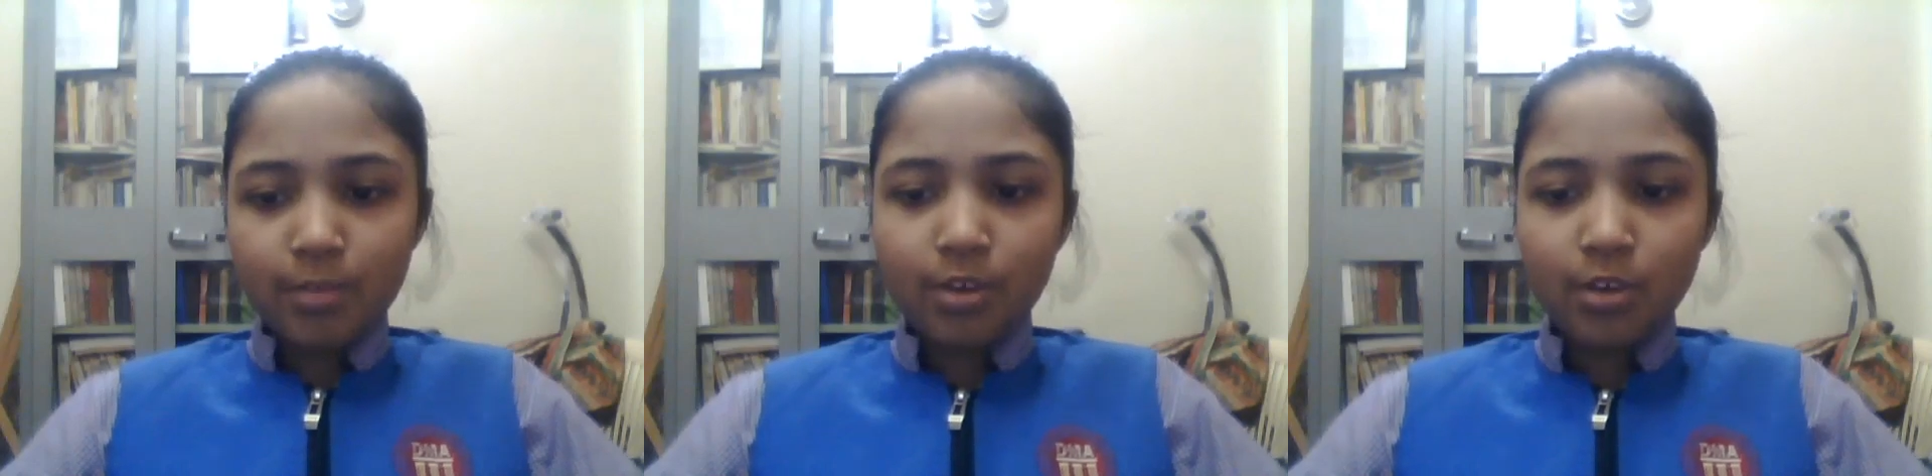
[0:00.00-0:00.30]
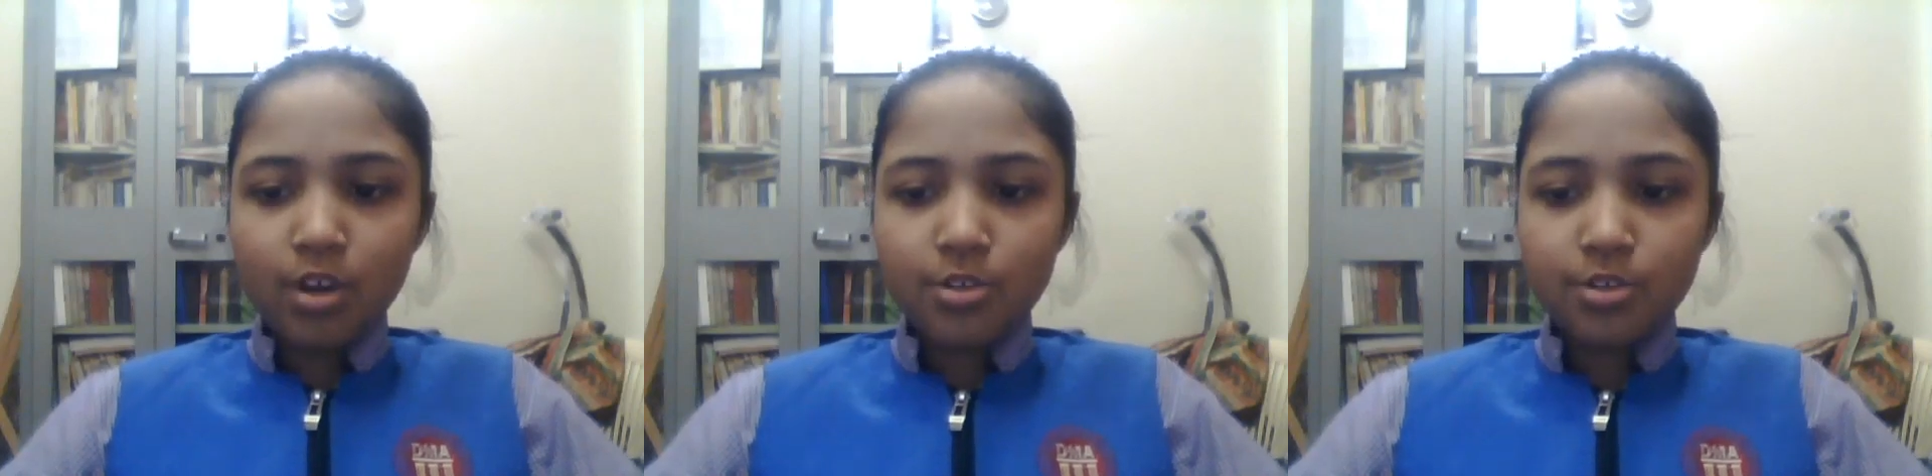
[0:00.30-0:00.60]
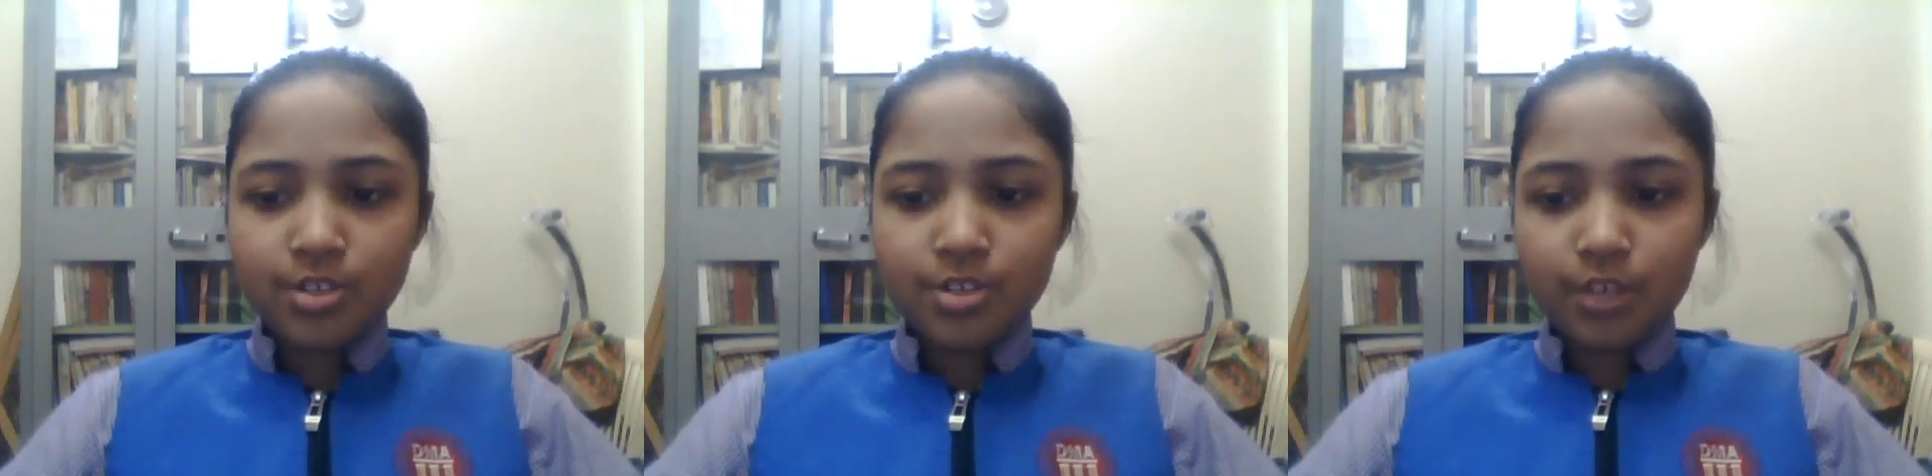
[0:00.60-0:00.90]
called to
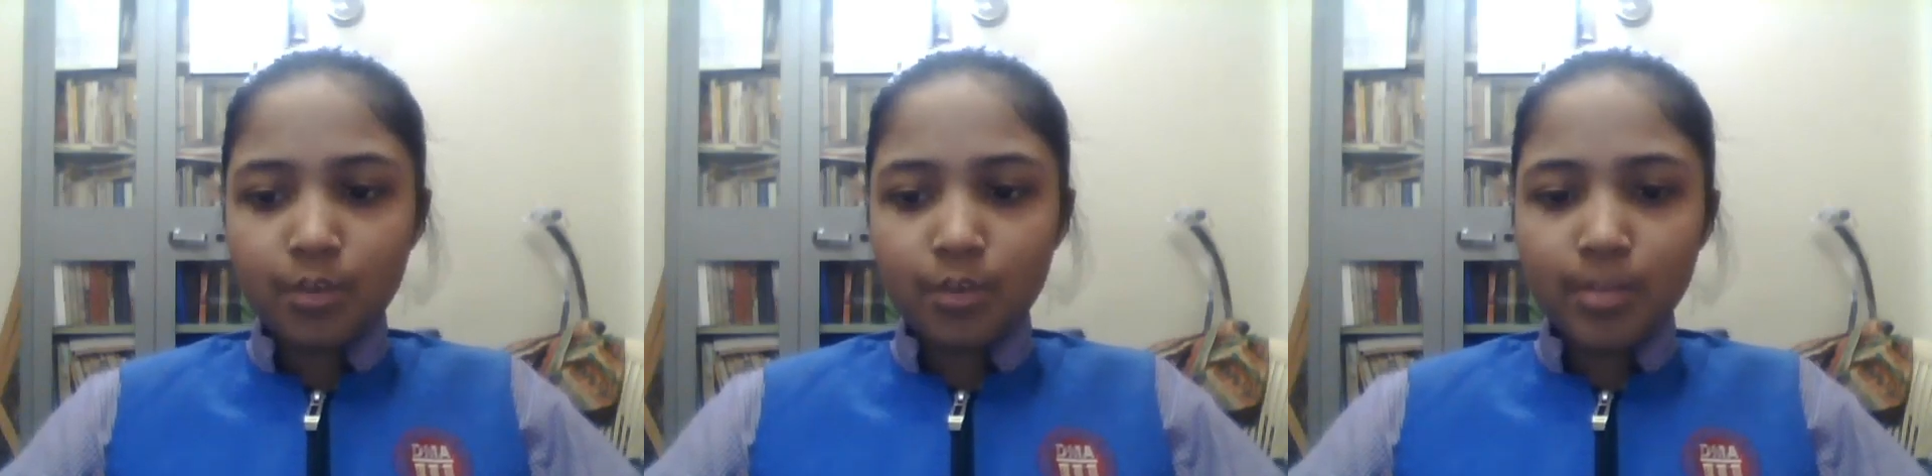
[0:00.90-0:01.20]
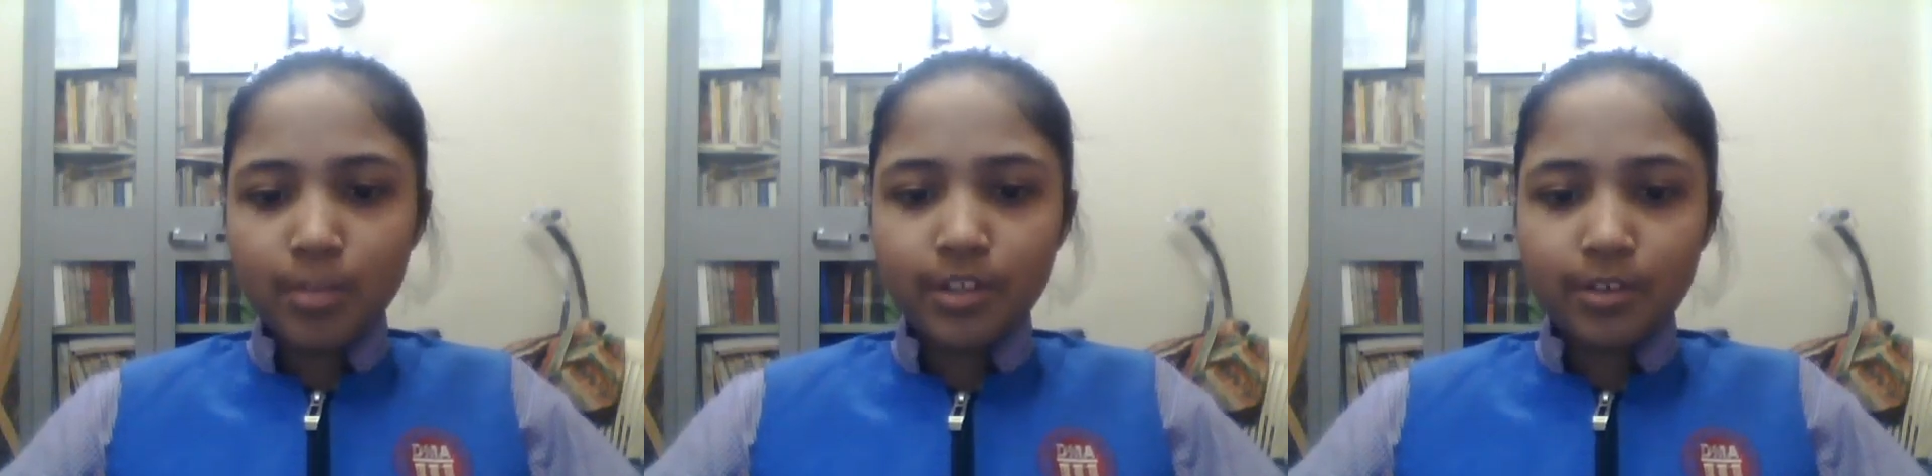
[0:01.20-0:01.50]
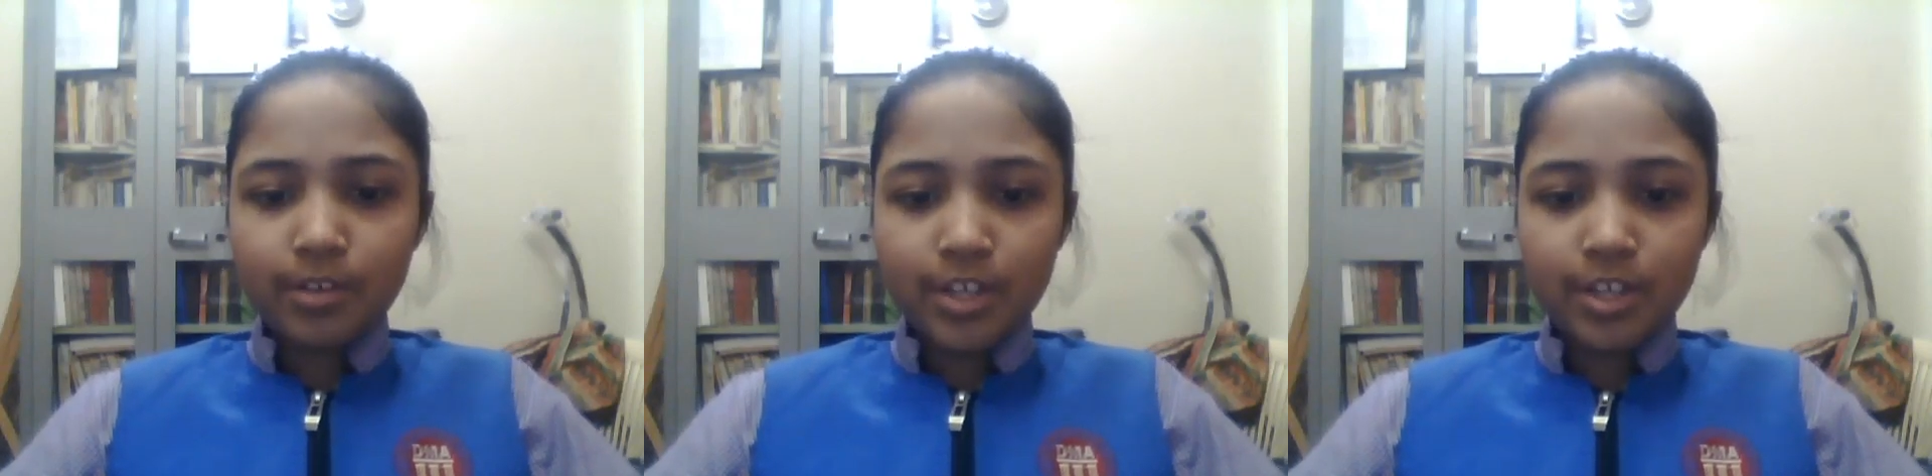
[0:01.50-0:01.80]
serve your mother
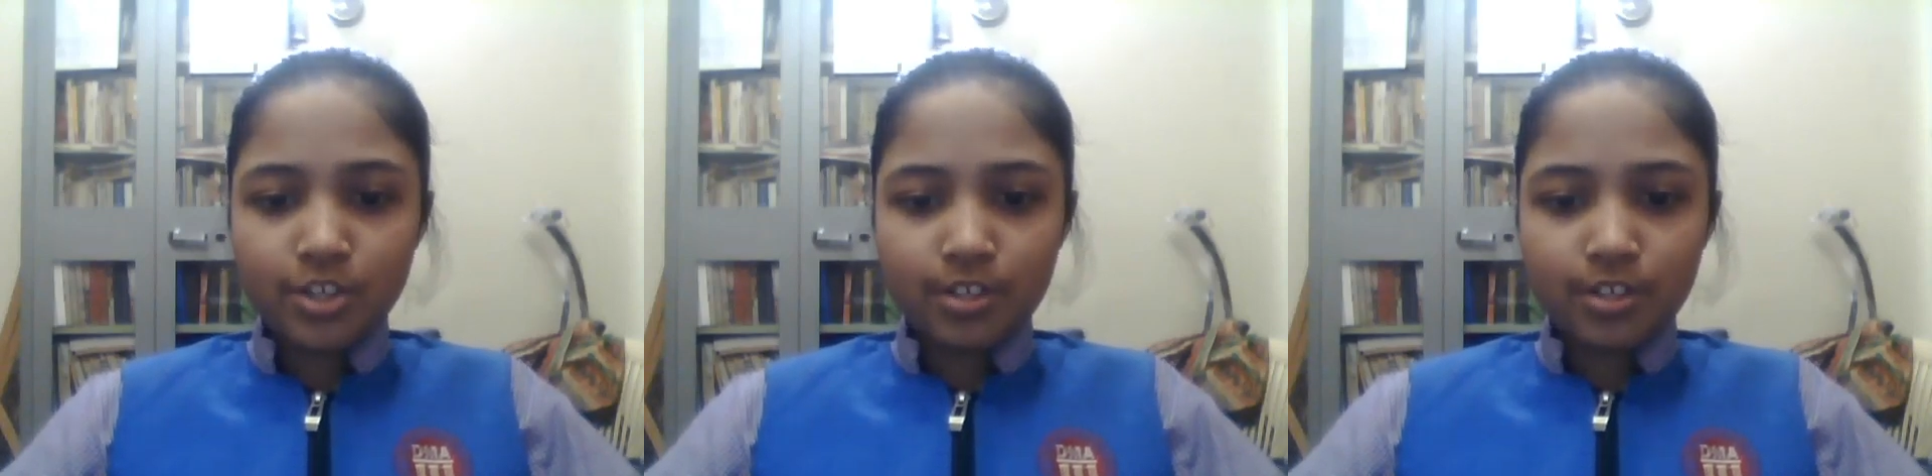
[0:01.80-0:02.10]
nation.